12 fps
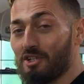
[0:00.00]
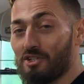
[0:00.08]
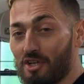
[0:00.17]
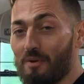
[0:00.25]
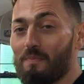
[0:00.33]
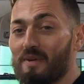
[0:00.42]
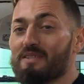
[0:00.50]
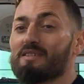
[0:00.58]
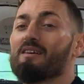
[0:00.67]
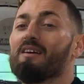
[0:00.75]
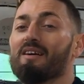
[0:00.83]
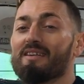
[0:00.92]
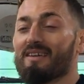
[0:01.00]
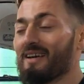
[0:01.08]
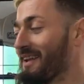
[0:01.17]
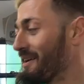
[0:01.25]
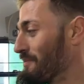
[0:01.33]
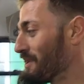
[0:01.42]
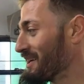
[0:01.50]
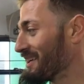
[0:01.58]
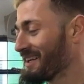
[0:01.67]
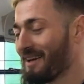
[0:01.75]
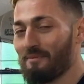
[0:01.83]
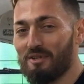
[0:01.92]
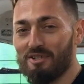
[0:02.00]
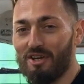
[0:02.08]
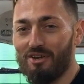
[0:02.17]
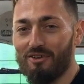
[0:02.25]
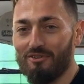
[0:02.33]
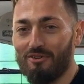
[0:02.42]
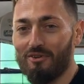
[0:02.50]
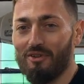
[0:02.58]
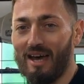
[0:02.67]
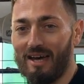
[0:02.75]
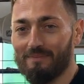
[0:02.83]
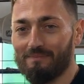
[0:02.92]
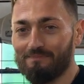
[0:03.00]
just jump inside and let me show you through that.